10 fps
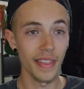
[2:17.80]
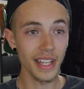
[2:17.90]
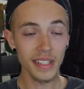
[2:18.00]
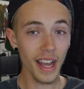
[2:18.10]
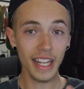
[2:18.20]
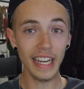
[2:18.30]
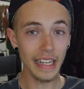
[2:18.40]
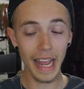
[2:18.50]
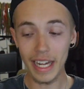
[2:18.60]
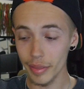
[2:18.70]
That's not
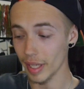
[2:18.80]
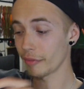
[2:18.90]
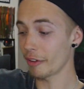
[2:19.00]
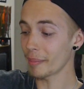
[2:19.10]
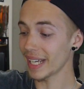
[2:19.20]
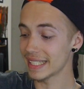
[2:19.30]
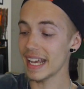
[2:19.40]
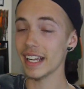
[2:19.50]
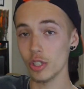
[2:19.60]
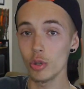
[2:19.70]
getting anything from my
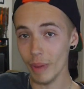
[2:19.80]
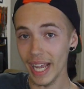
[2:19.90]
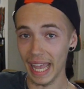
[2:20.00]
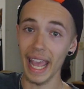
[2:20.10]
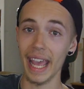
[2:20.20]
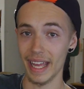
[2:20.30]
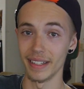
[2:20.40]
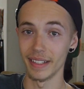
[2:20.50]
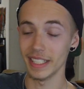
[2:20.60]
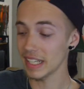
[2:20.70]
deck to my
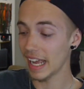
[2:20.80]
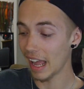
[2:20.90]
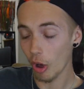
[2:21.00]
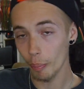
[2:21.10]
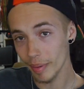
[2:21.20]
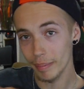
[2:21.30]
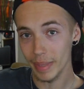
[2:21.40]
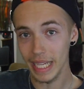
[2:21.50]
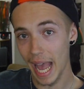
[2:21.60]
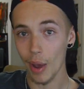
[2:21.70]
hand. That's not helping
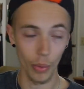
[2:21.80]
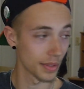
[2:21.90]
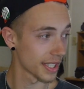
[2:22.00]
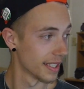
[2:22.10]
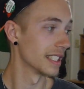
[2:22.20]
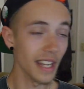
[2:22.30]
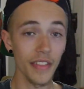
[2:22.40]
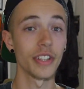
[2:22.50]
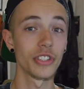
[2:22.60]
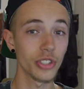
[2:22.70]
me out. It's
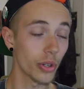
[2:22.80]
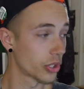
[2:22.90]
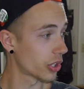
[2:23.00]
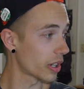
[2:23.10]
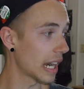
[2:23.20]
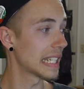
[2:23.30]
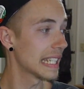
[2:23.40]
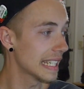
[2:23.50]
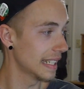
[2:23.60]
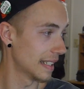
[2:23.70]
not the searcher I
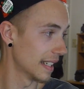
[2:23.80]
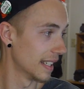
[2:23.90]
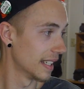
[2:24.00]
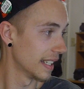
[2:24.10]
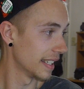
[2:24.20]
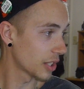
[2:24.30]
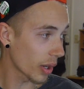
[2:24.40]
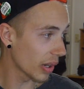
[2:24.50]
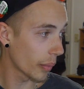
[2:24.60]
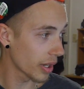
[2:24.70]
needed.
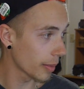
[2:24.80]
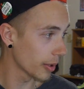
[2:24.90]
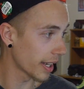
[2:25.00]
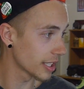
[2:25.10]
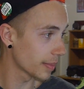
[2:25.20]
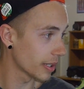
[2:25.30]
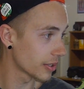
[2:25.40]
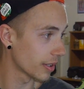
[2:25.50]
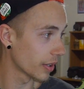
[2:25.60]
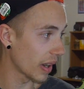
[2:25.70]
Target 1 Noble Knight's
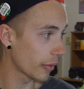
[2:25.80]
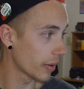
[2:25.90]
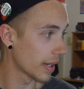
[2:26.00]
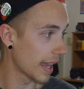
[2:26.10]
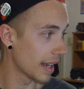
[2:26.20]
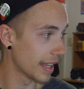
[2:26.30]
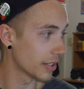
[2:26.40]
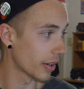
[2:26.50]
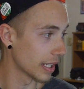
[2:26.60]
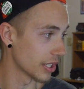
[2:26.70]
monster in your graveyard and add
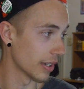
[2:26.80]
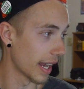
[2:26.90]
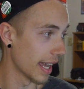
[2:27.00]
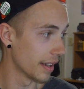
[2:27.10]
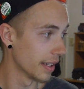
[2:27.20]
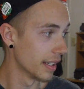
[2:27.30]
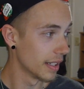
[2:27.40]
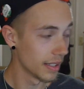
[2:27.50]
that target to your hand.